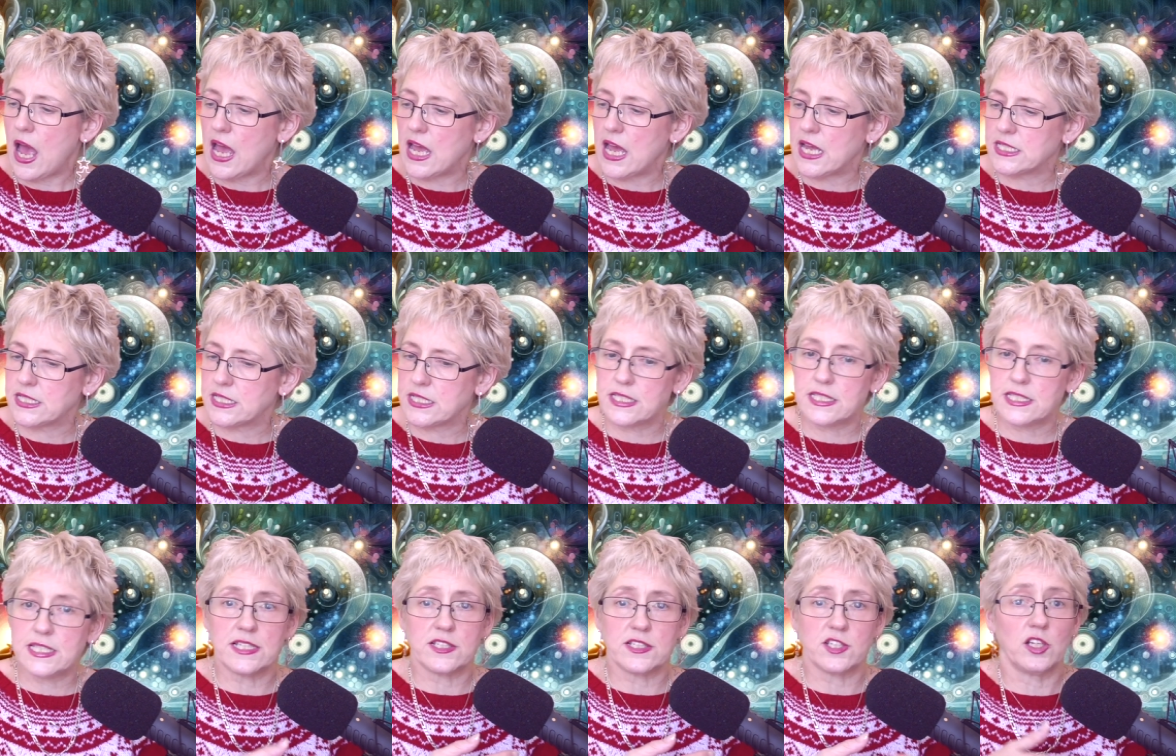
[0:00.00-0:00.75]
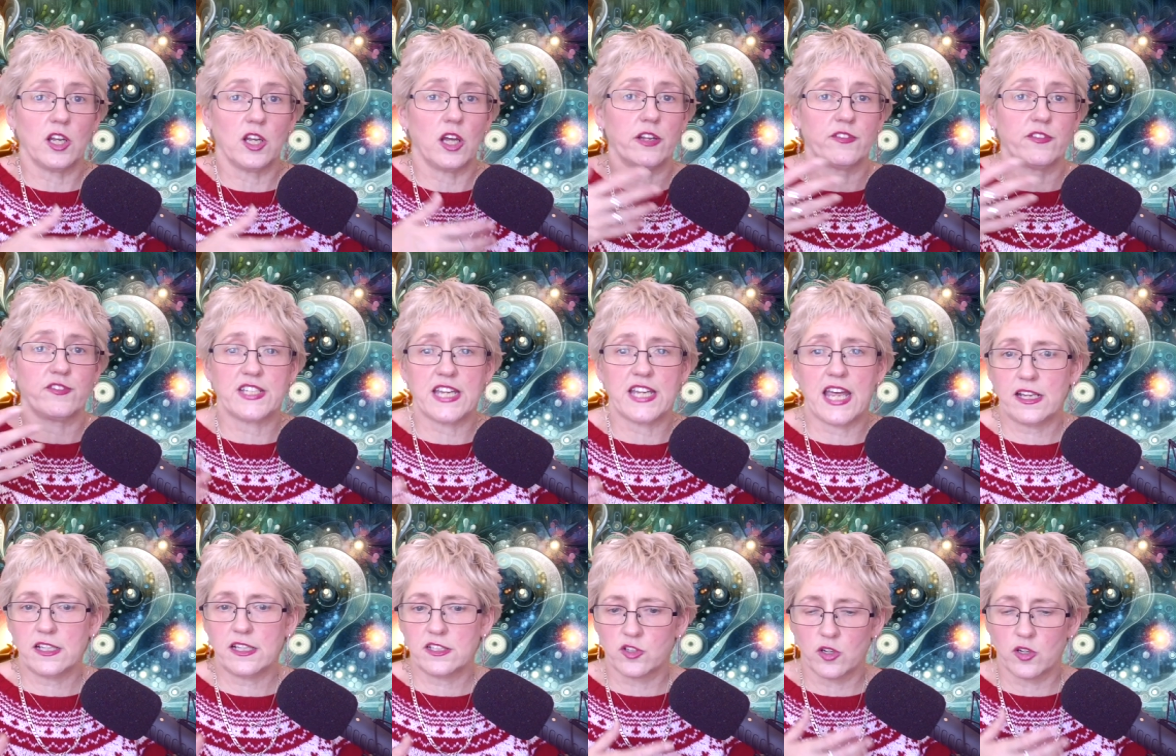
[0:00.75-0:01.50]
And there's a lot of
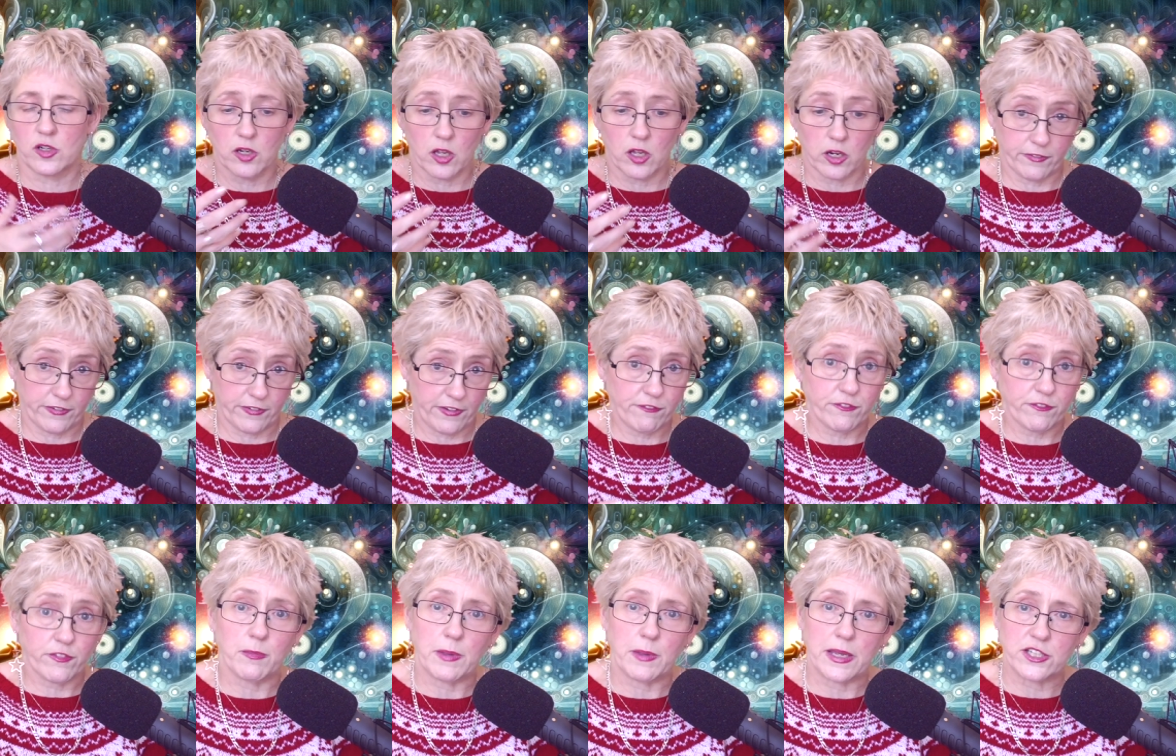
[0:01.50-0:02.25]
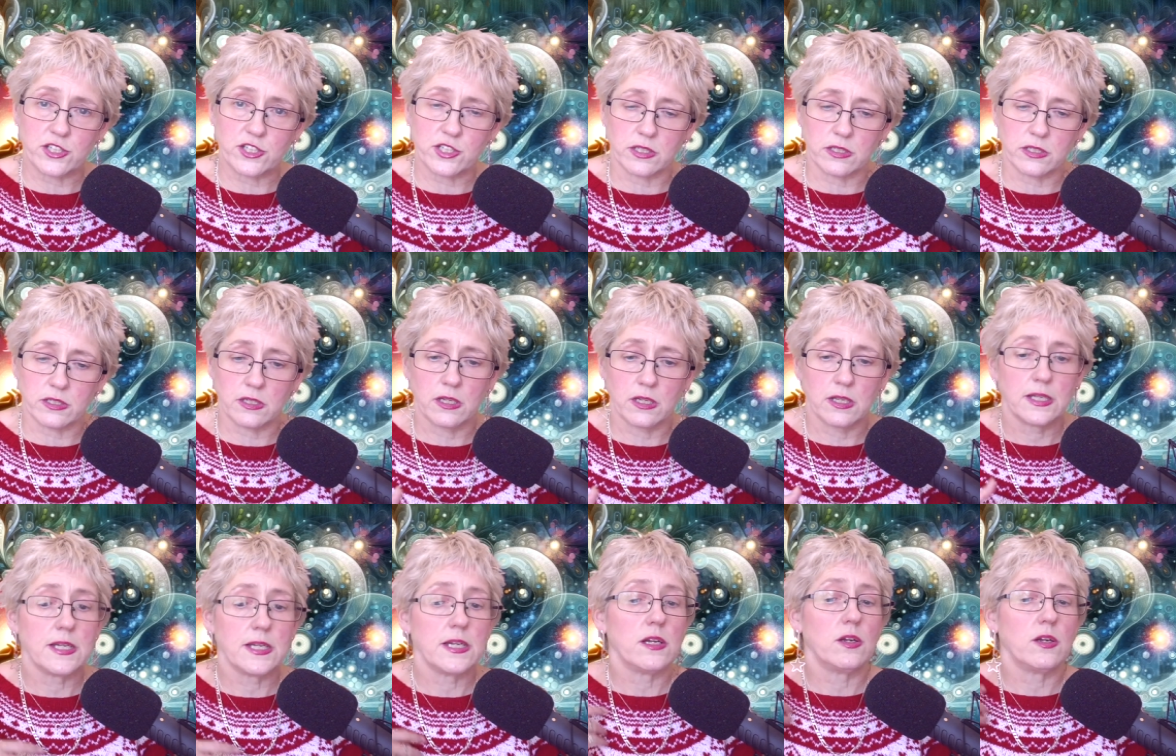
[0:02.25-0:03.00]
text or a lot of information
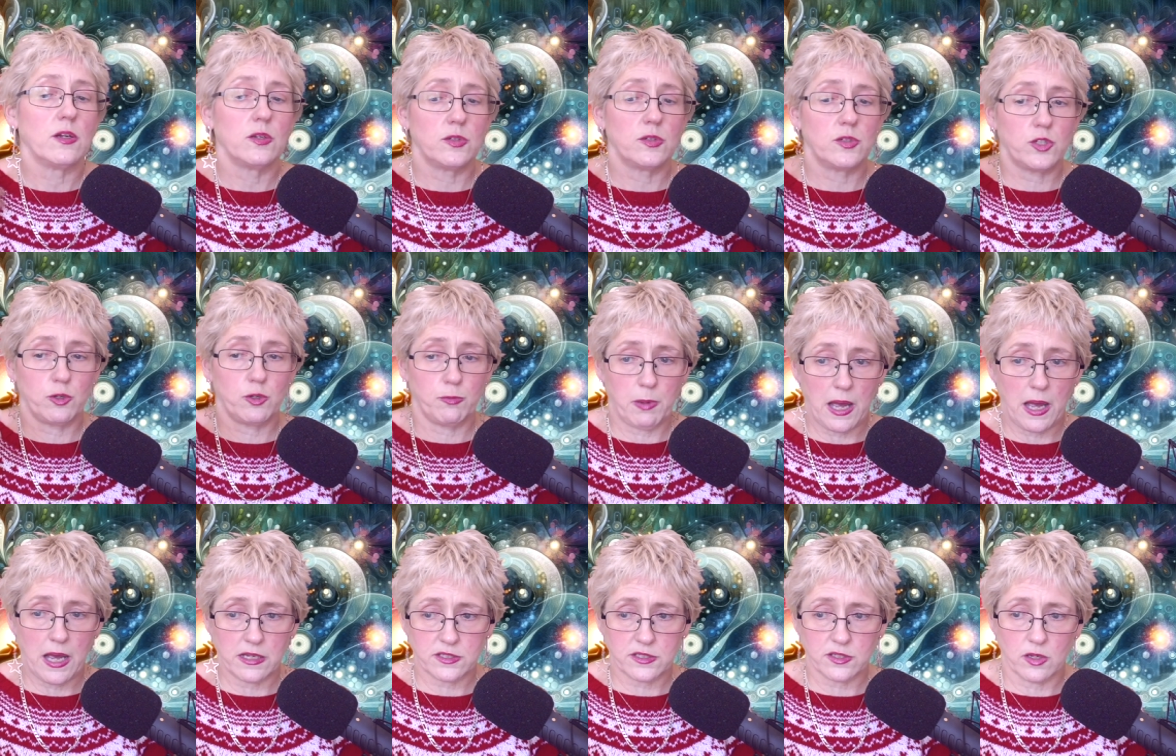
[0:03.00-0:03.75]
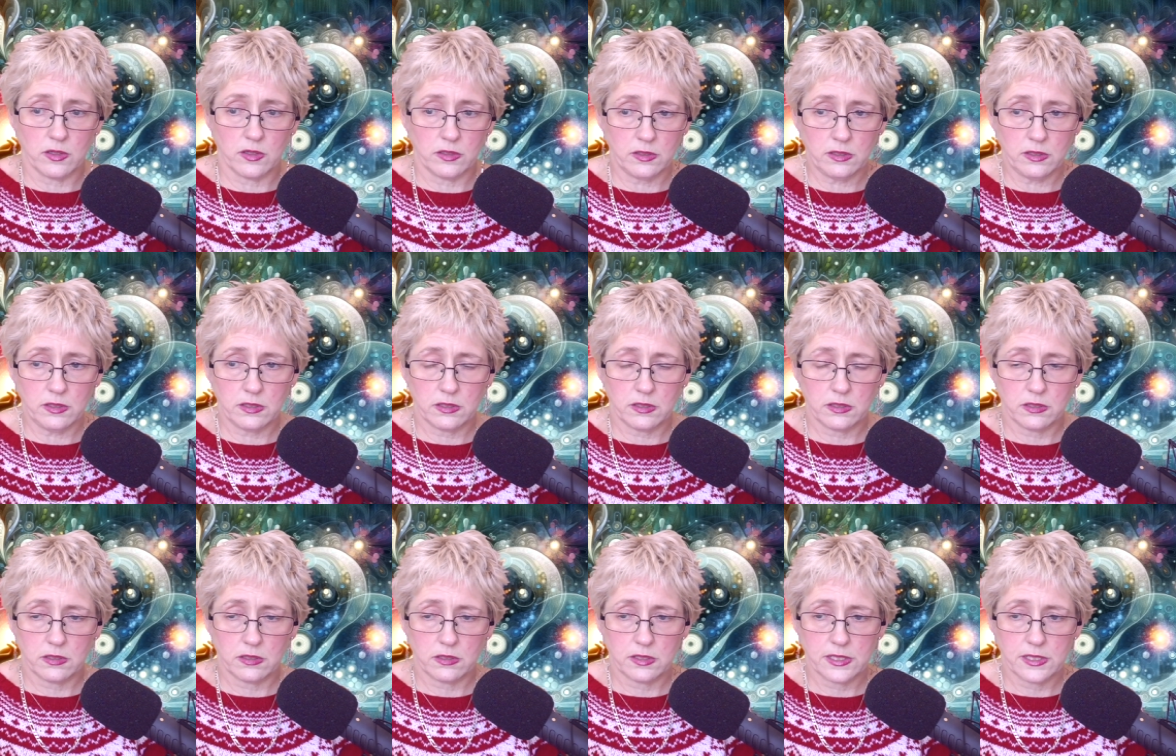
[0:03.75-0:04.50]
to pass on.
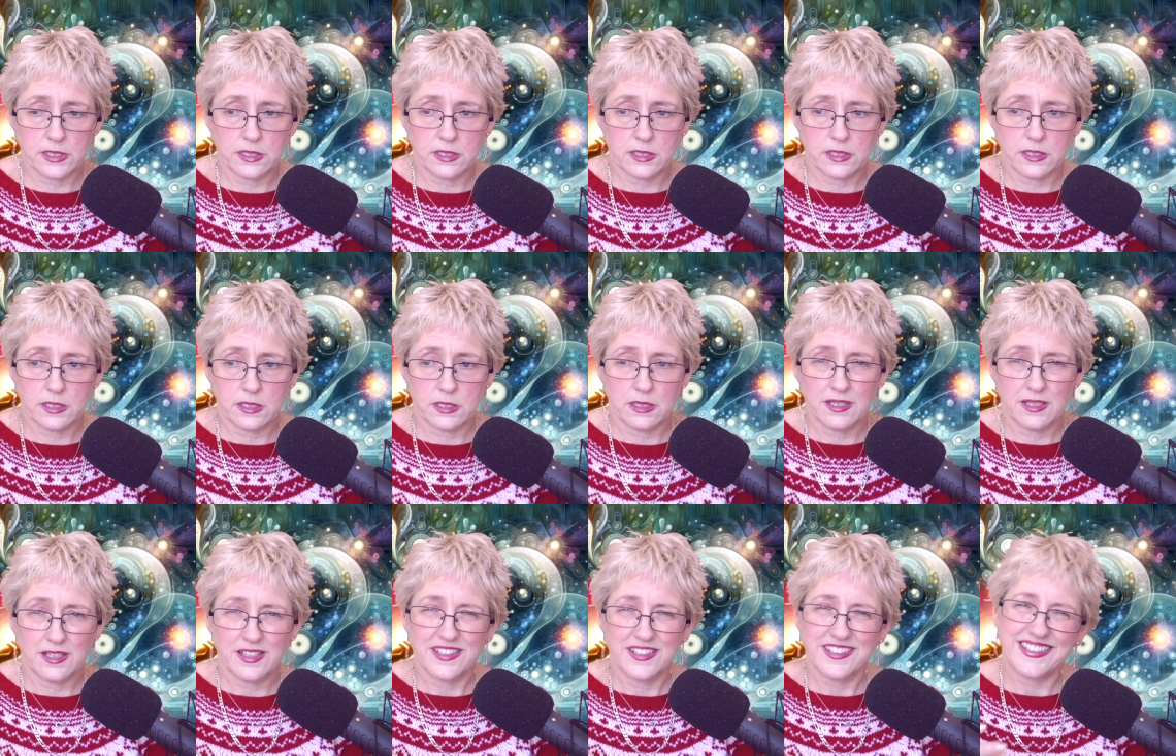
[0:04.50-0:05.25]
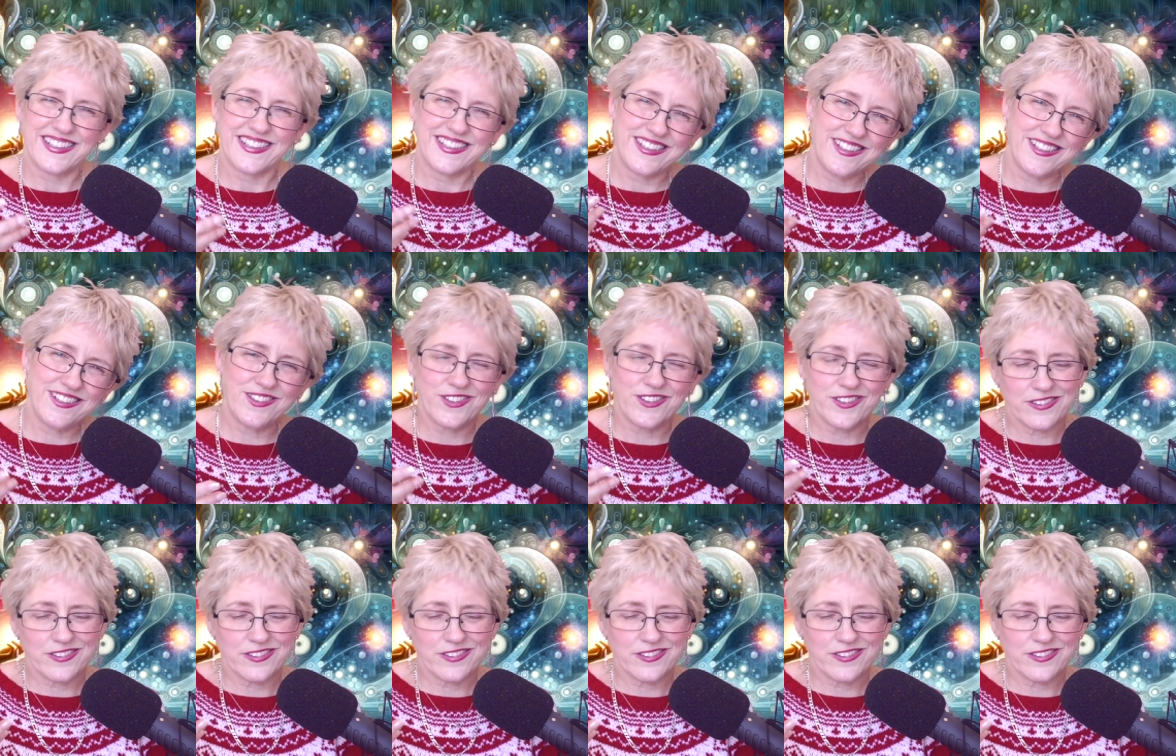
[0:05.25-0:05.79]
Like,